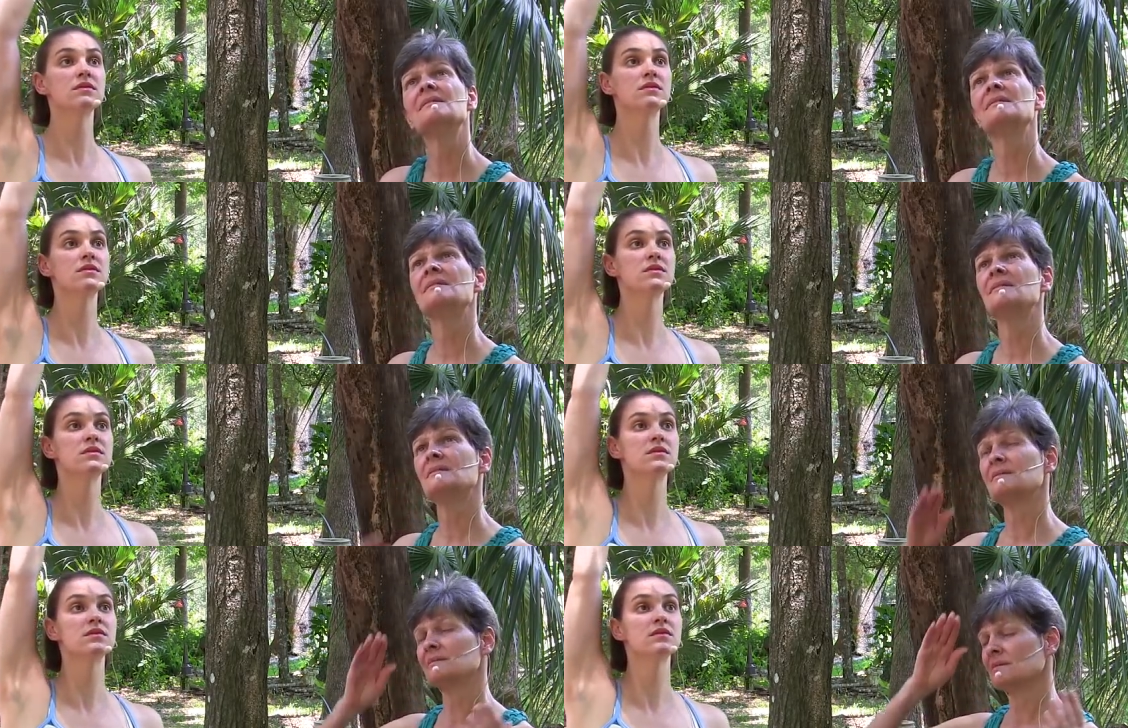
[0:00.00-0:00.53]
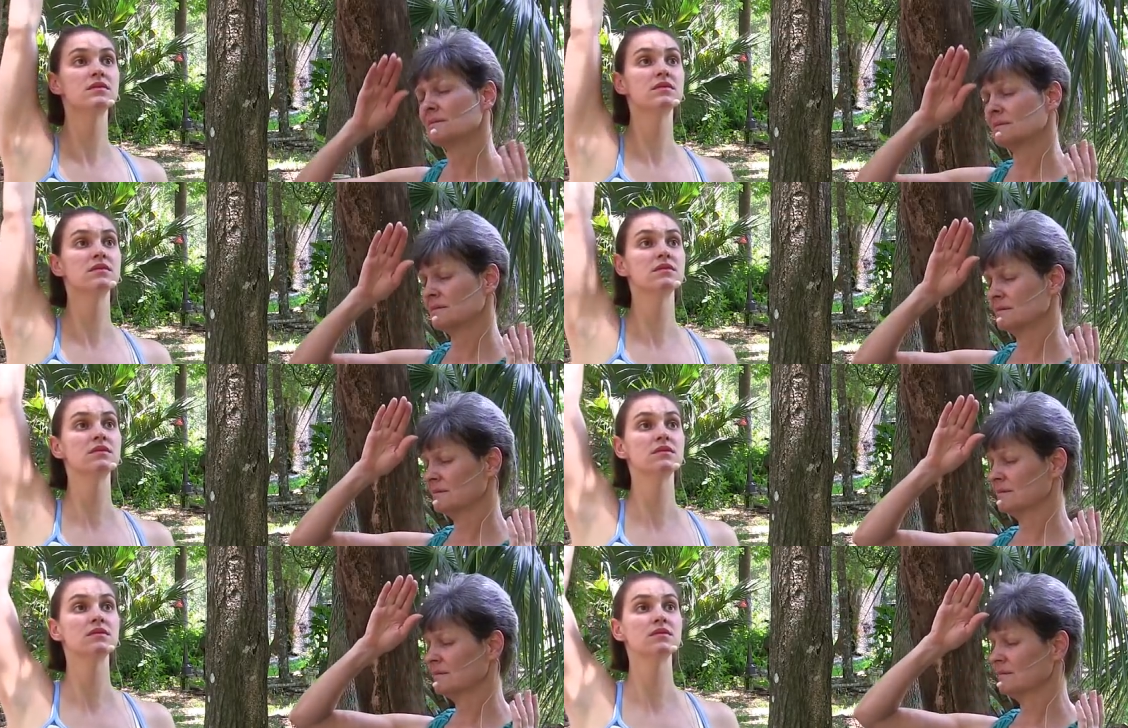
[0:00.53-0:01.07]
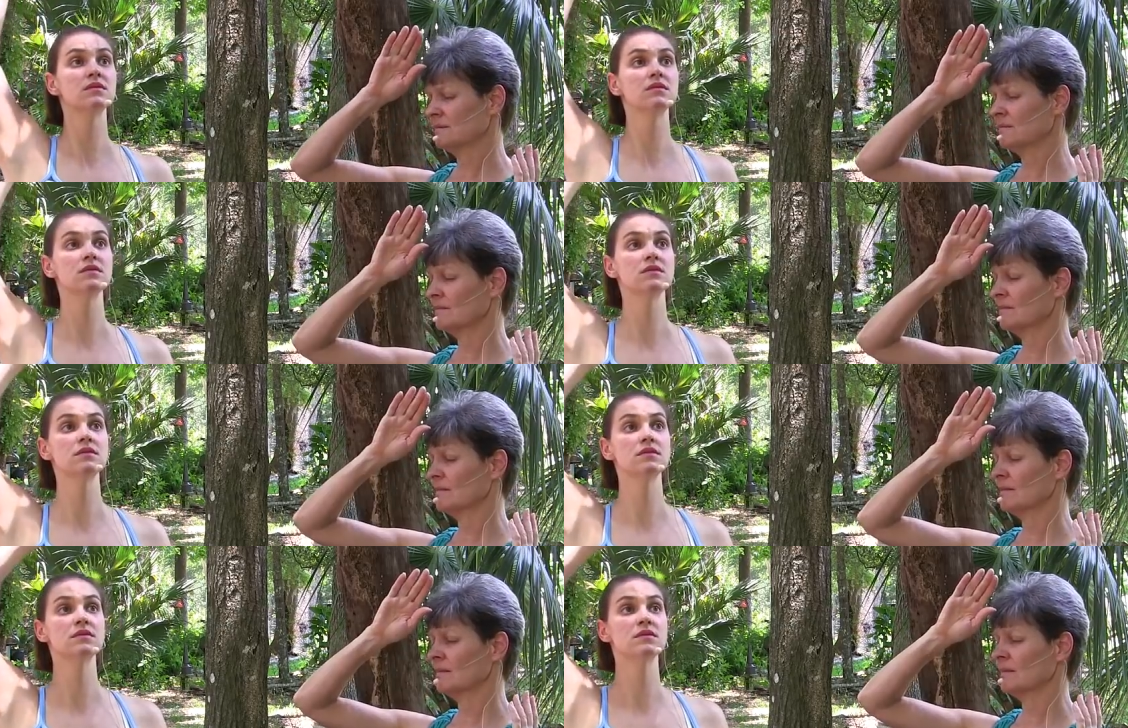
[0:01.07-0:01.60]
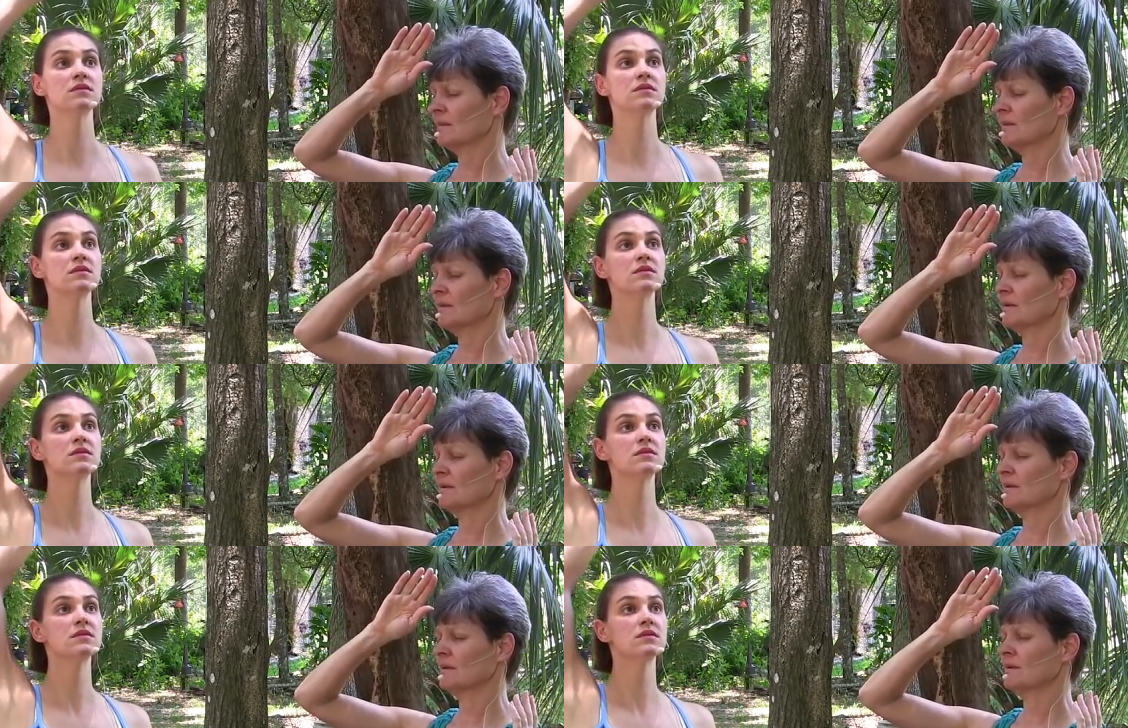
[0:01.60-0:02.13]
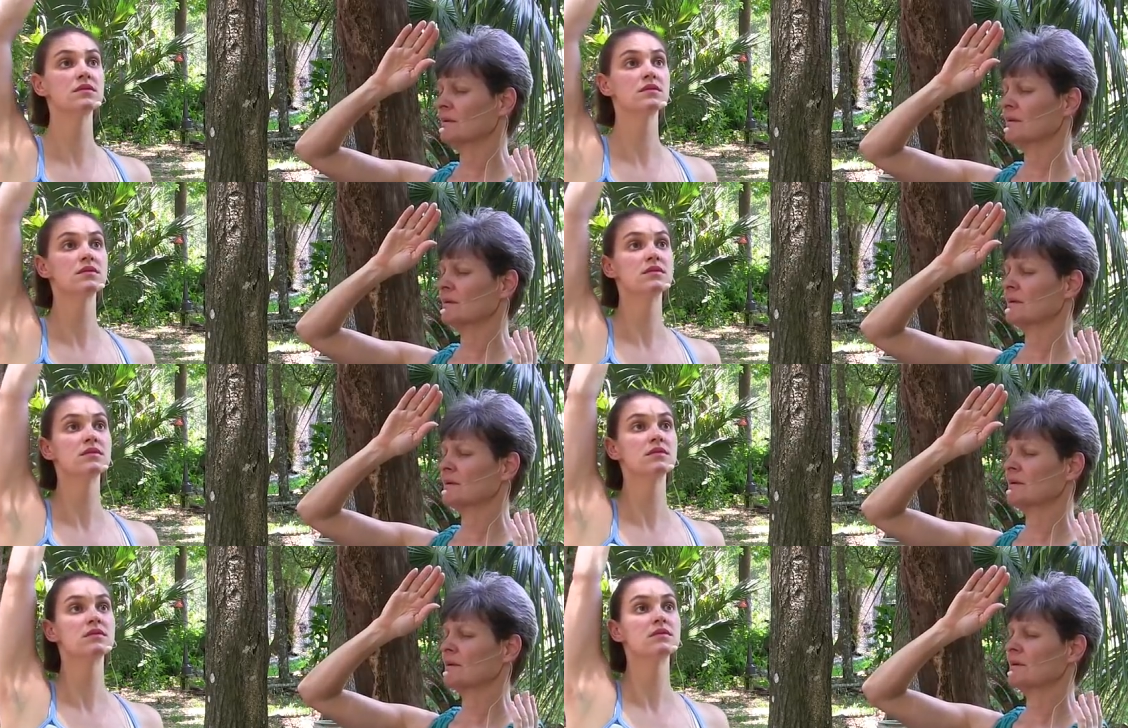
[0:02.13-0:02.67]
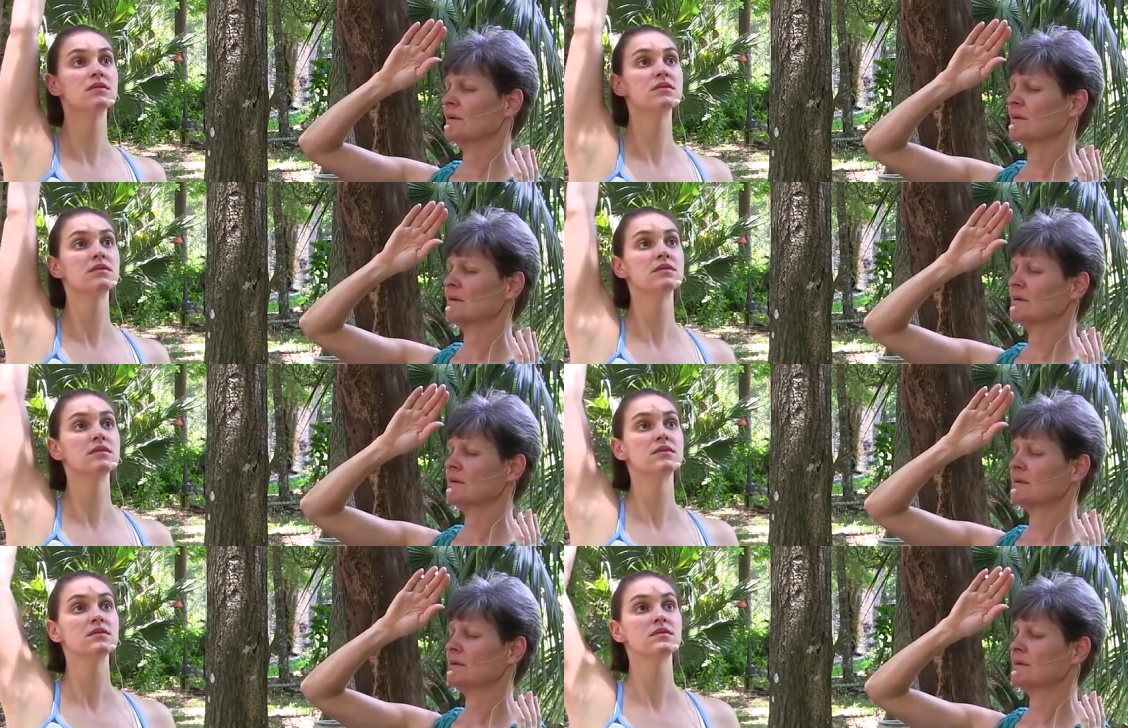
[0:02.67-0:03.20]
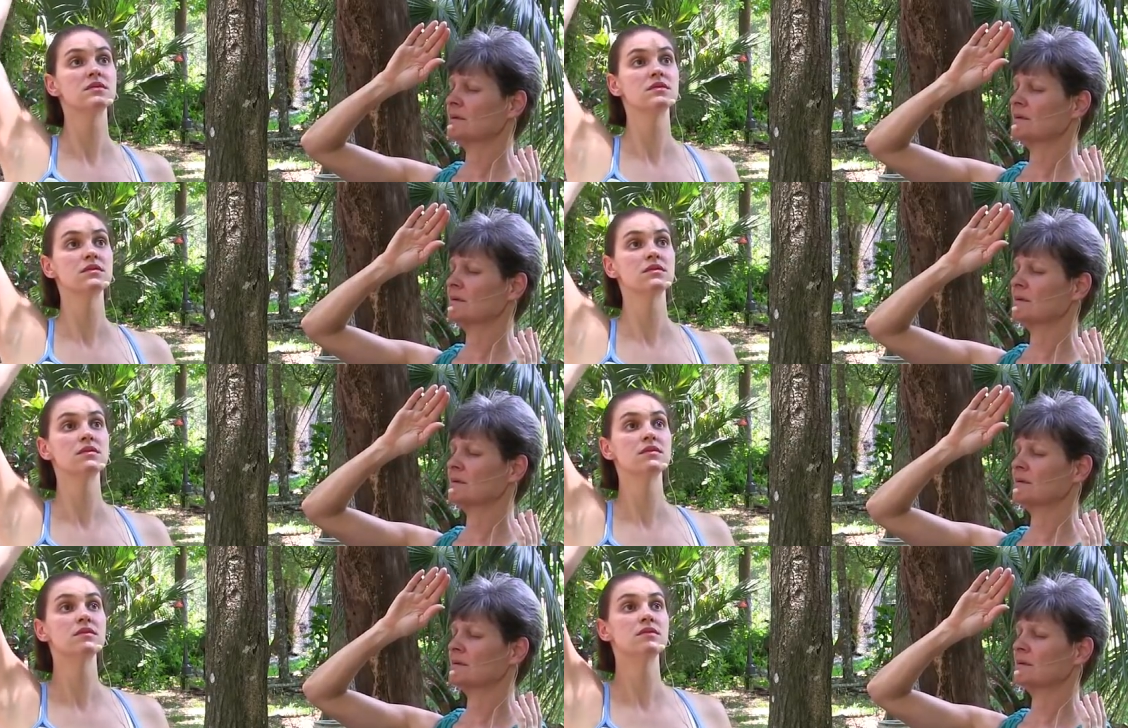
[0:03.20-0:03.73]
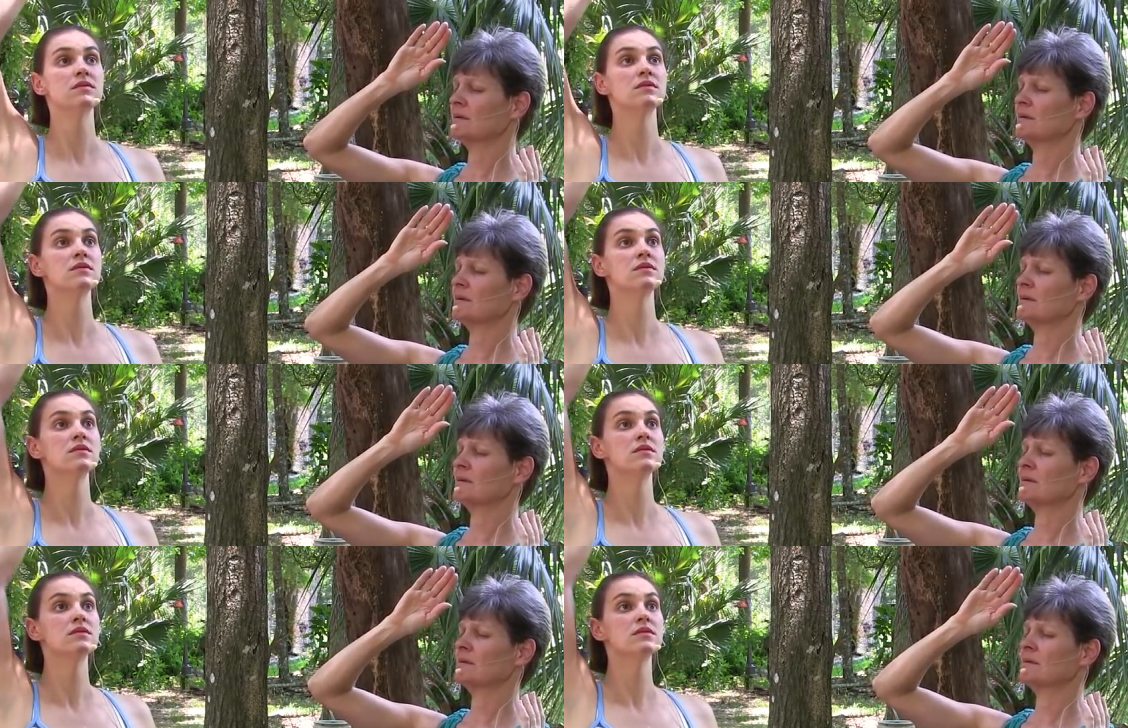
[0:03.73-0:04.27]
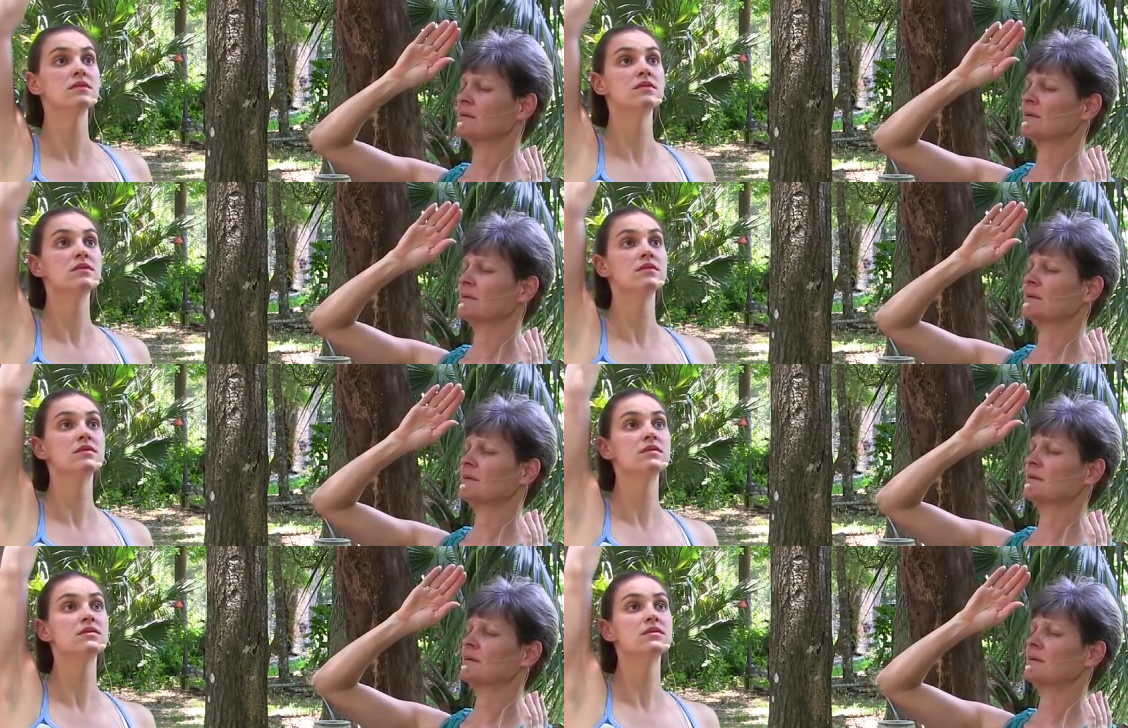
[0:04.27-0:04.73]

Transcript: [no speech]